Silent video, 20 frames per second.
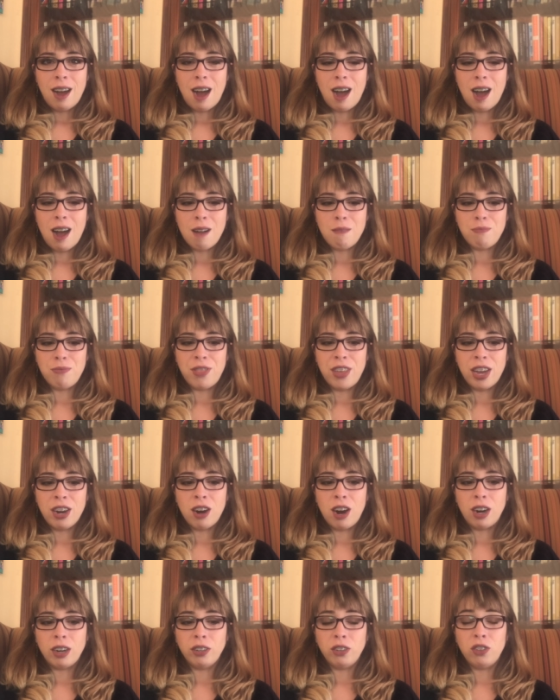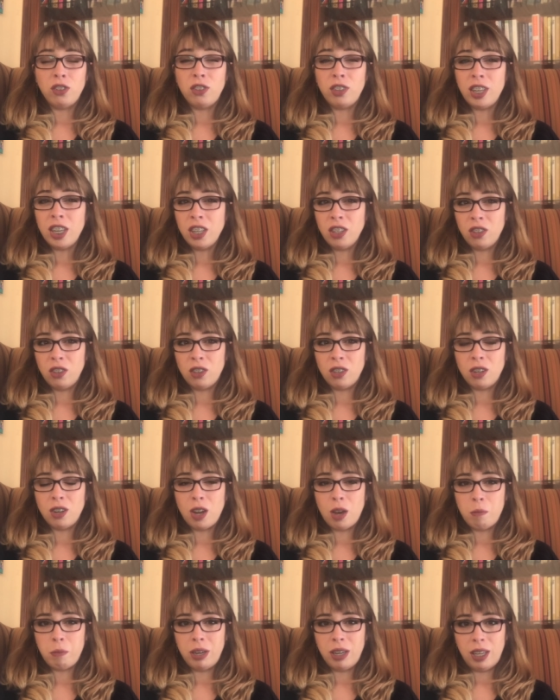Um, there are six
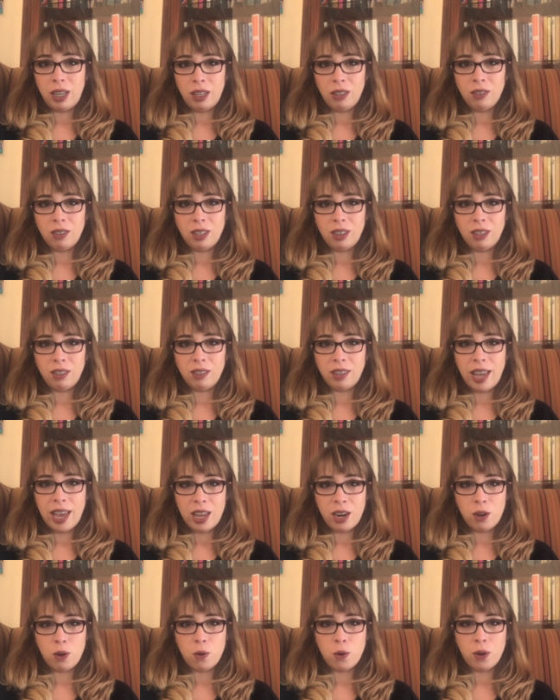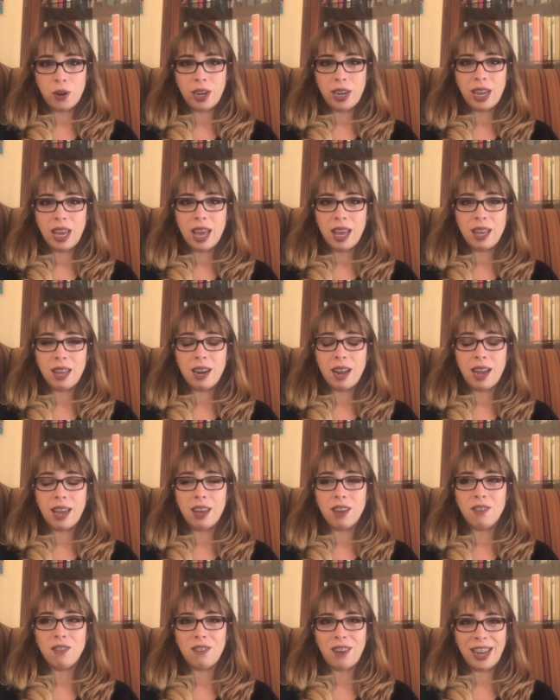nominees in this category and I
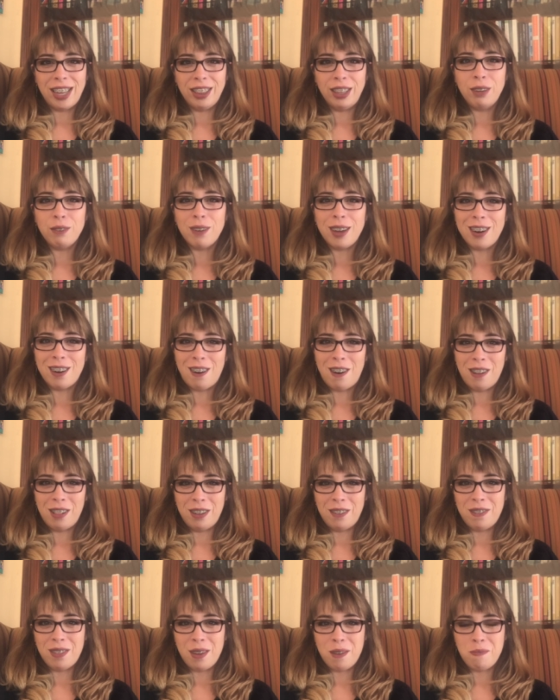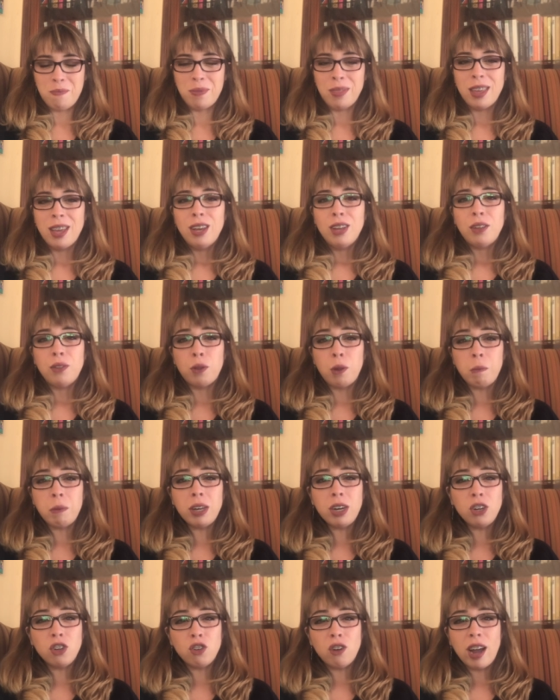have finally read all of them. So I'm
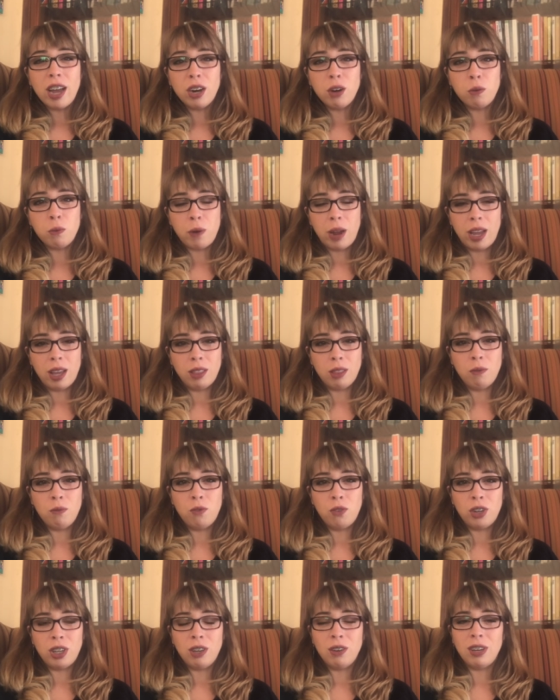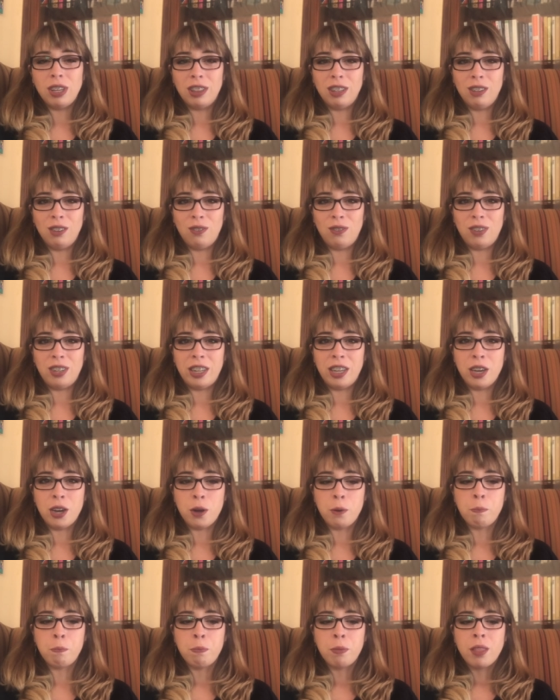going to try to rank them for you in this
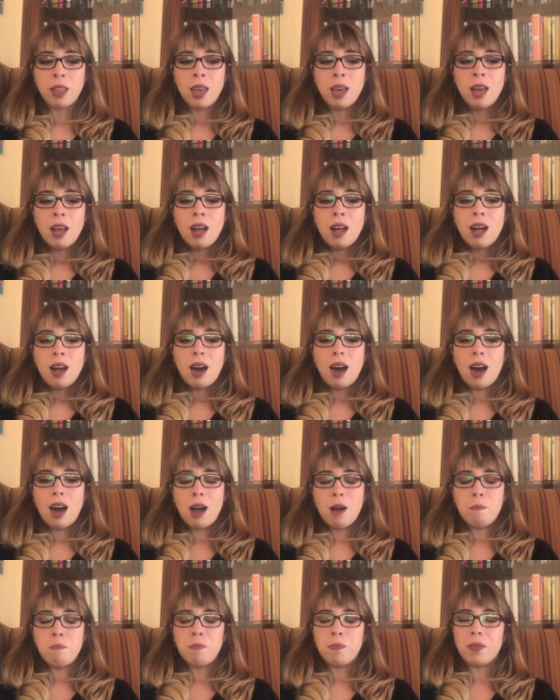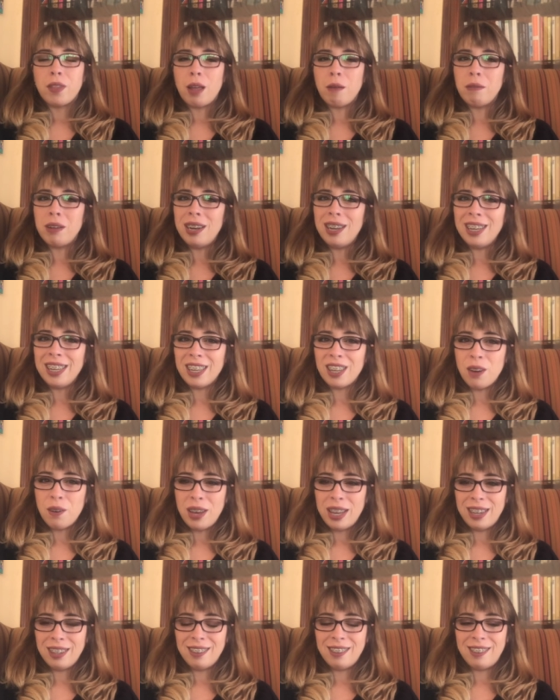video. Um, I'm going to go
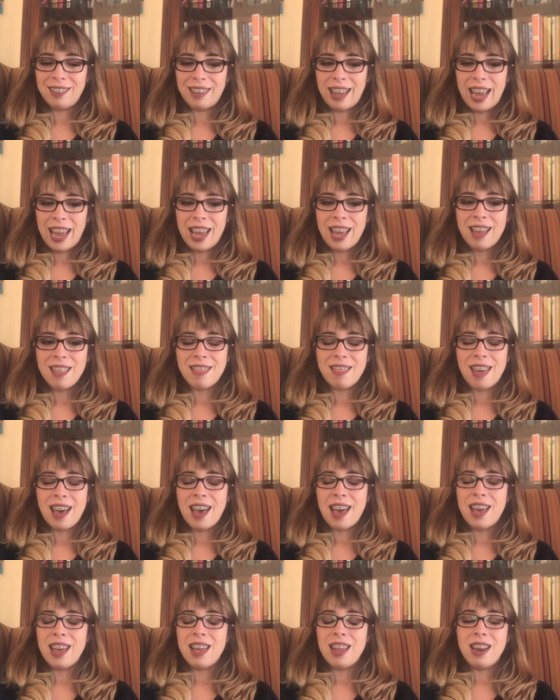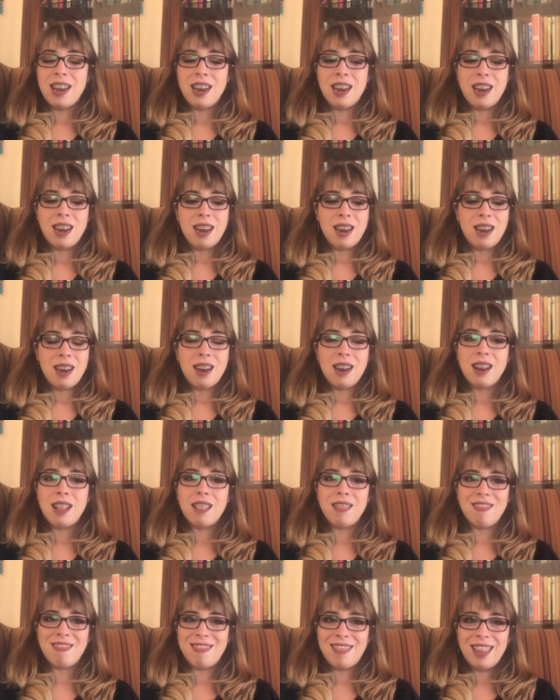ahead and say that
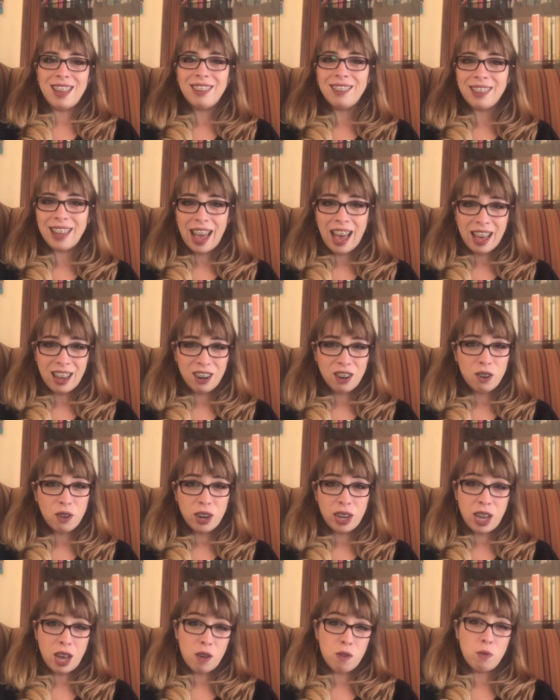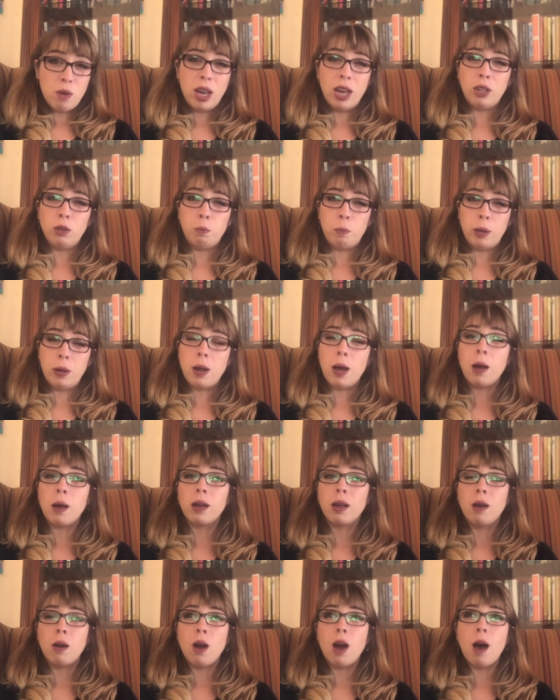this category uh, has been
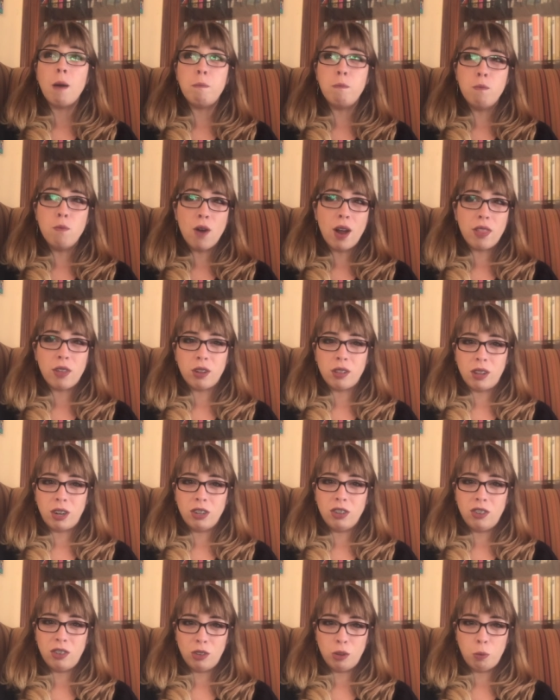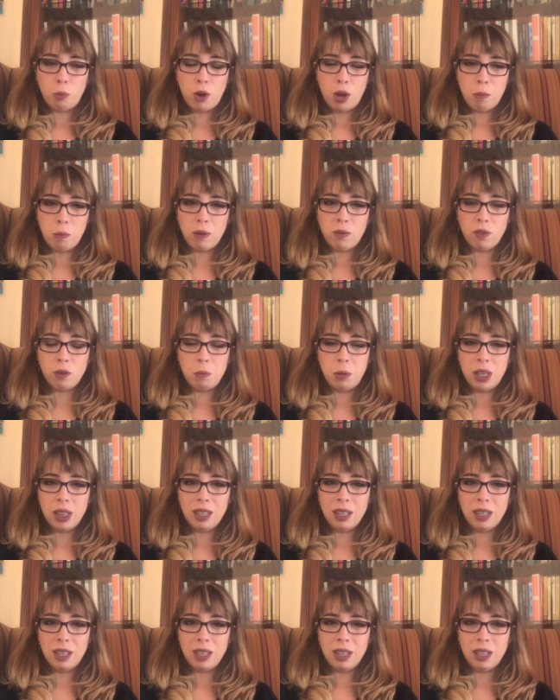a rather large disappointment for me